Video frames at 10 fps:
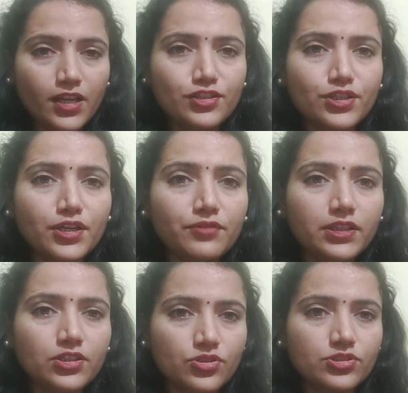
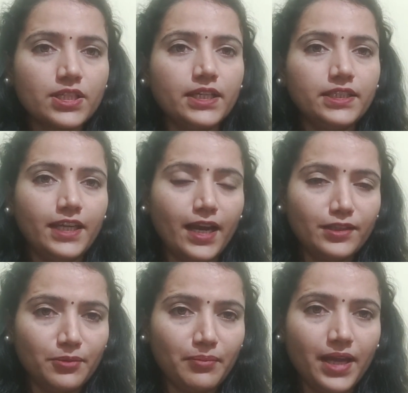serving the society
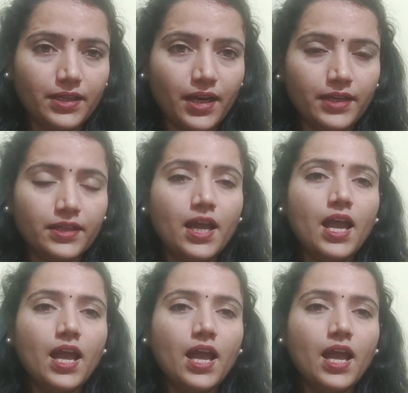and the mankind.